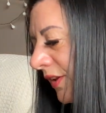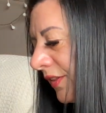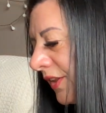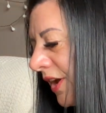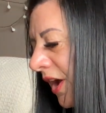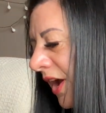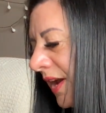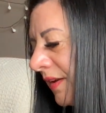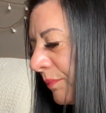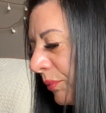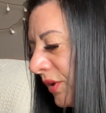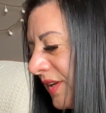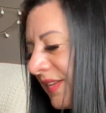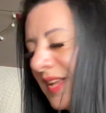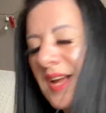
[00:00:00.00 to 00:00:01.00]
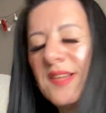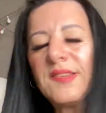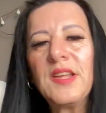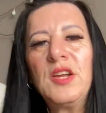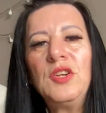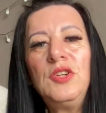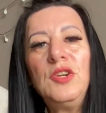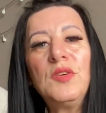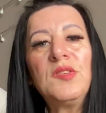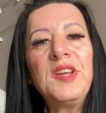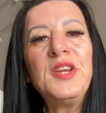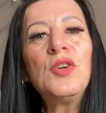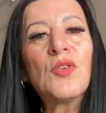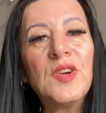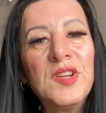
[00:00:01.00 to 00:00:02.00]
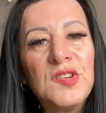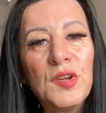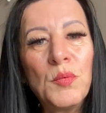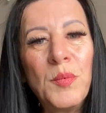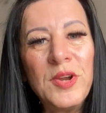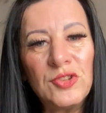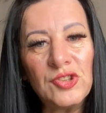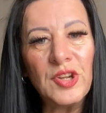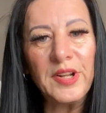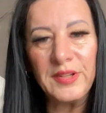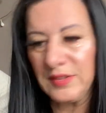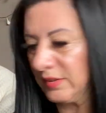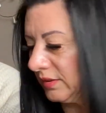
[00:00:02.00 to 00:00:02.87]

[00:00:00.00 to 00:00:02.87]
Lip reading: The High Priestess, using your intuition,